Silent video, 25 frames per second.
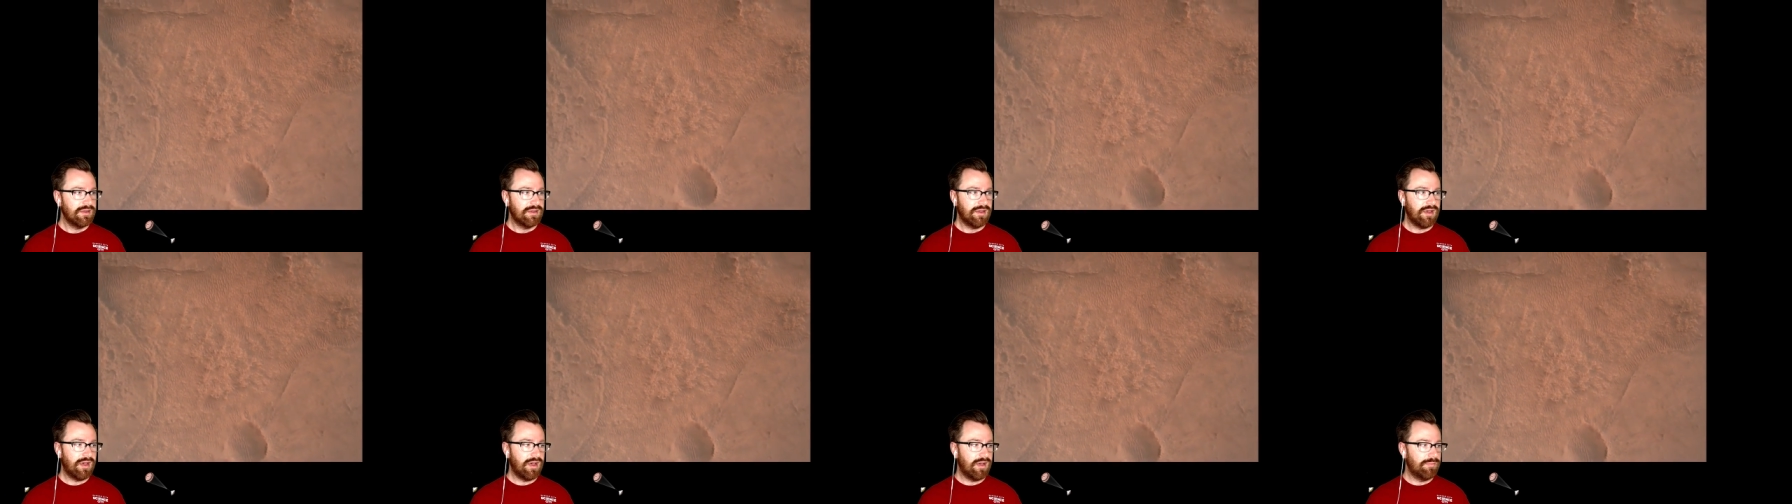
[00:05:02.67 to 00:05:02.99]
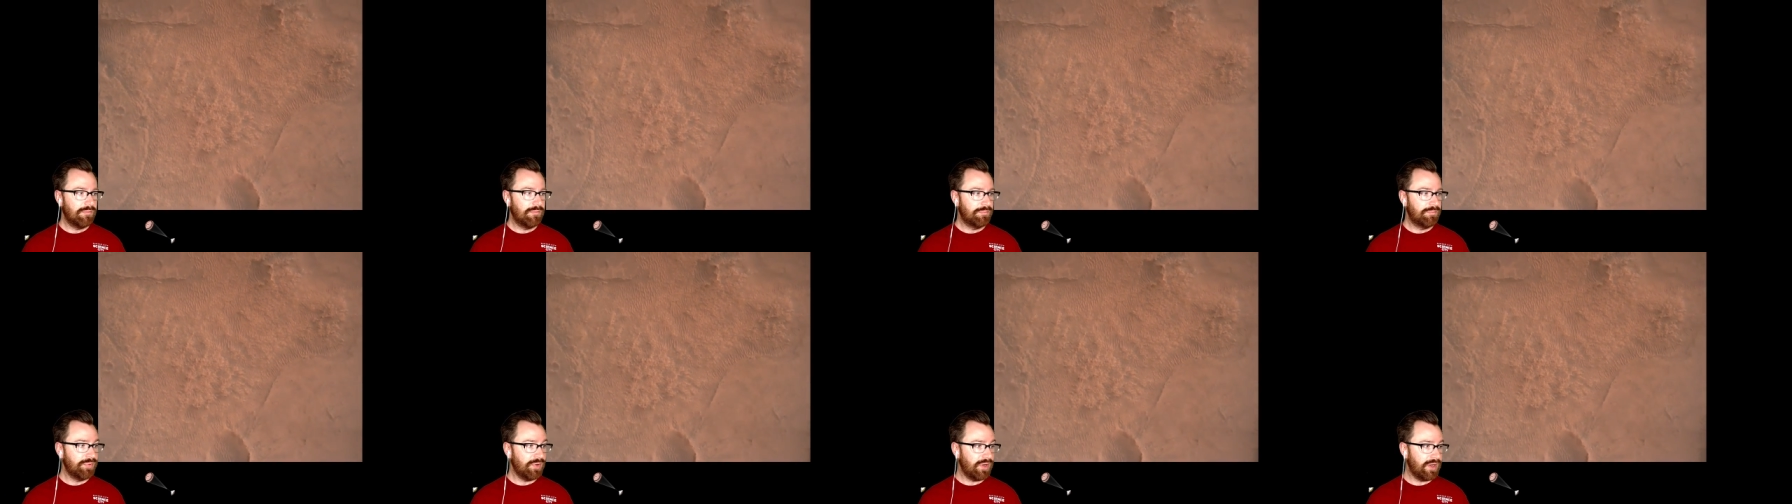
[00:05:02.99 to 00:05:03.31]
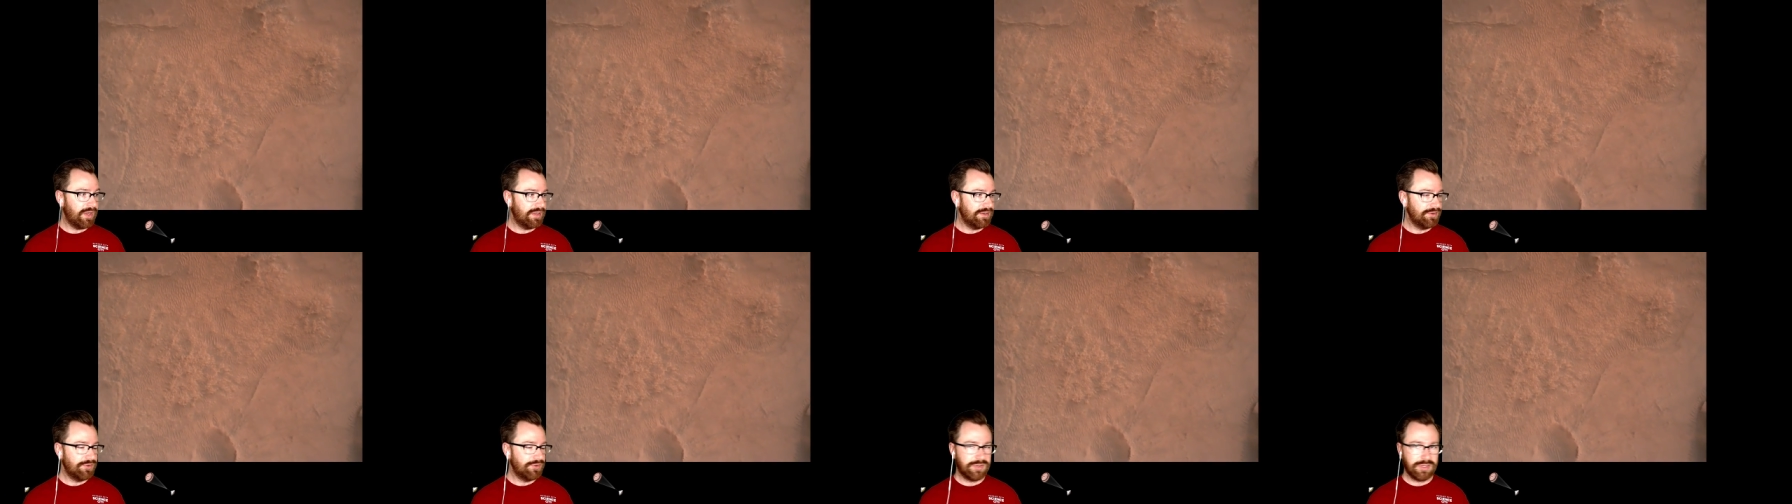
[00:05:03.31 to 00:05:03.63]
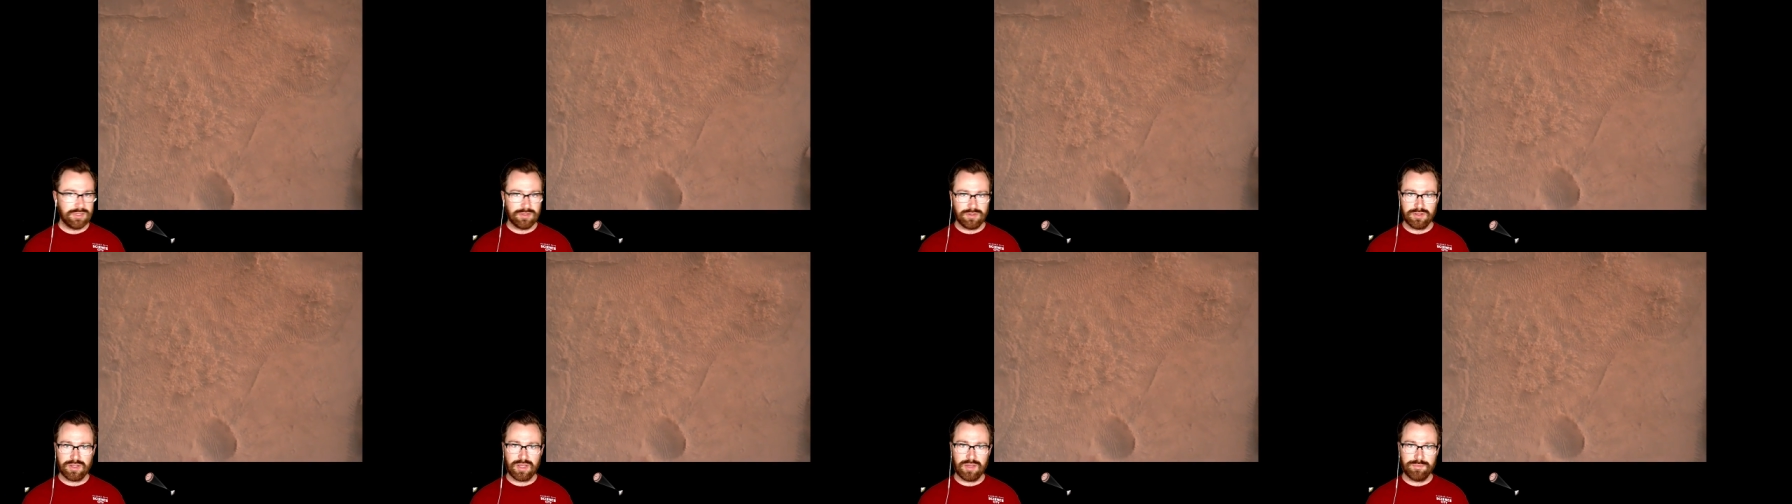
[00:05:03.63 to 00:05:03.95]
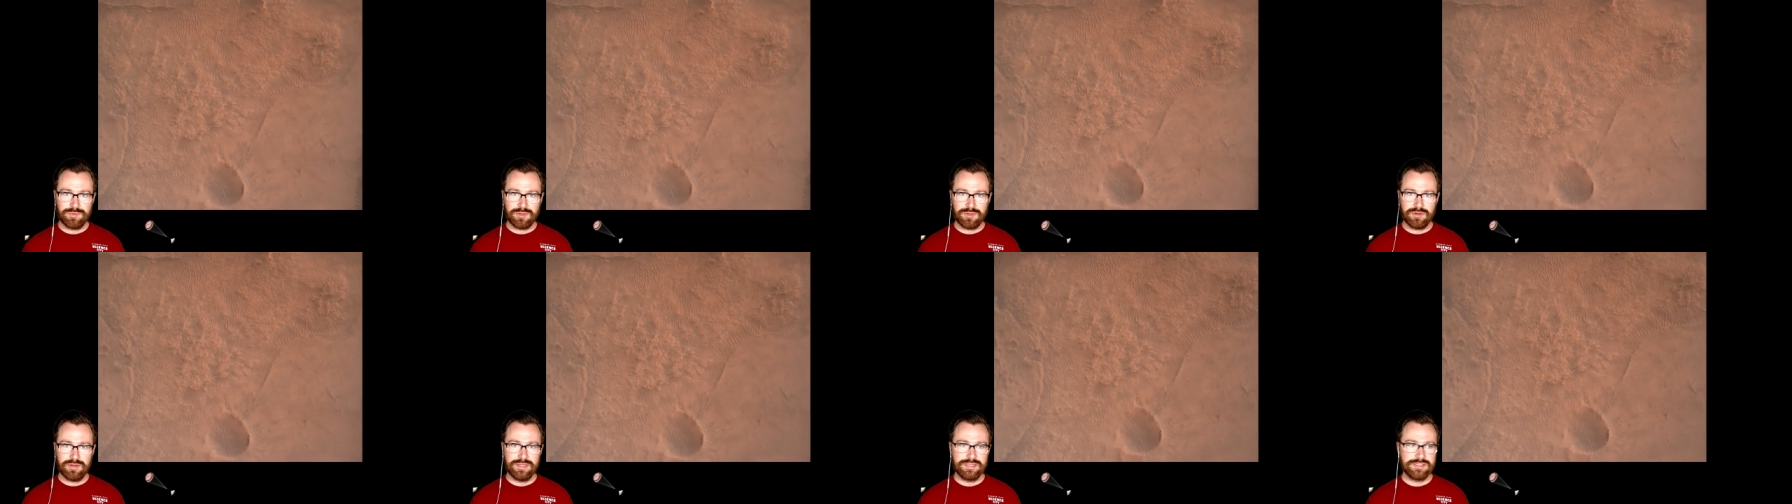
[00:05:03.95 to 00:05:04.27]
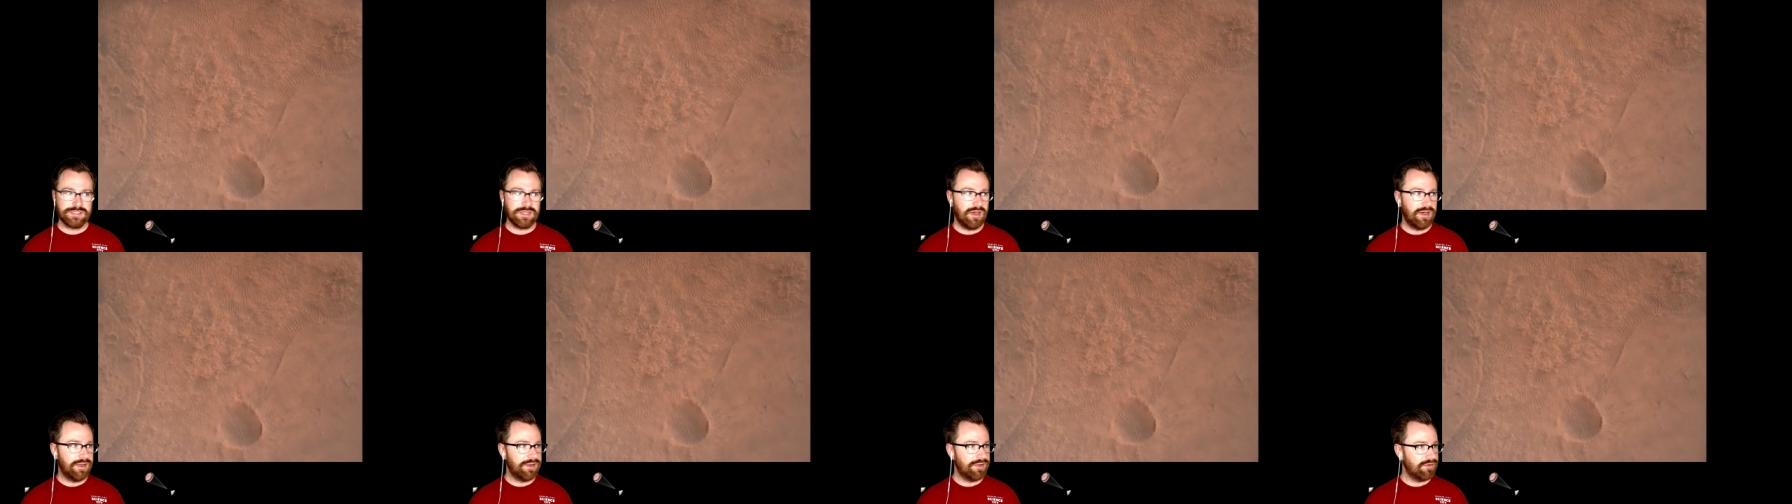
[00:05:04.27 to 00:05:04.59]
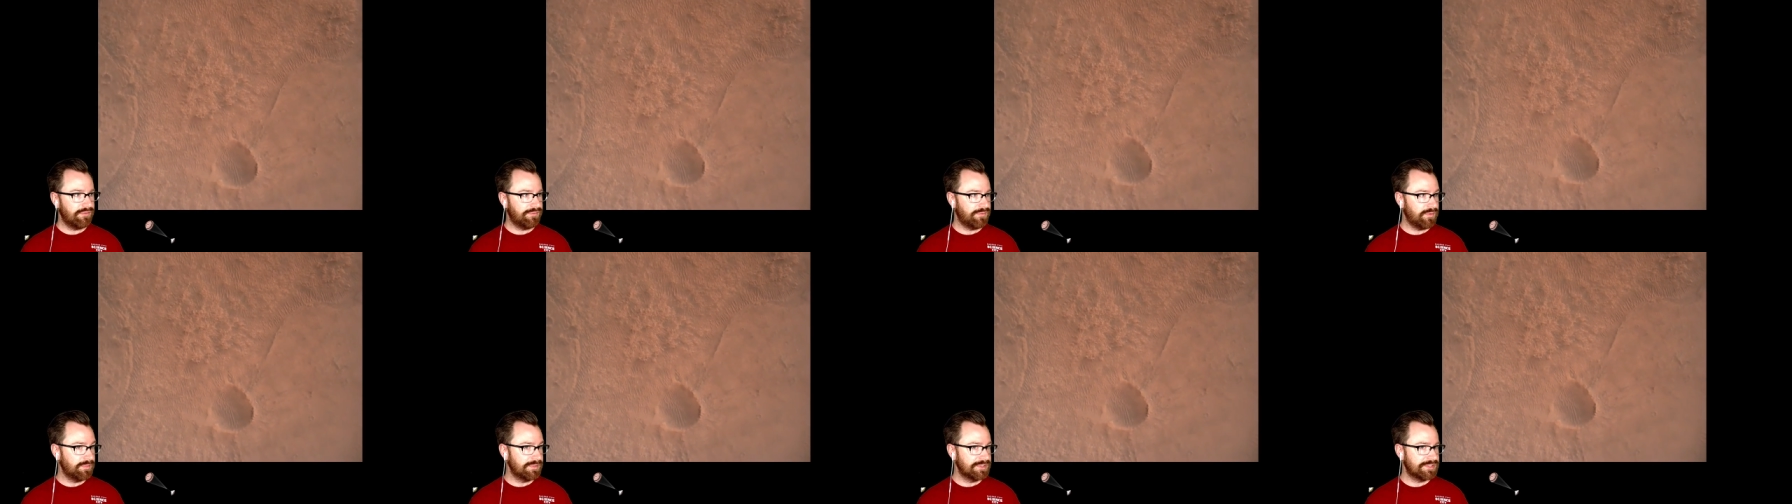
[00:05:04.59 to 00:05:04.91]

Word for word: Um, but you can look up, there is audio from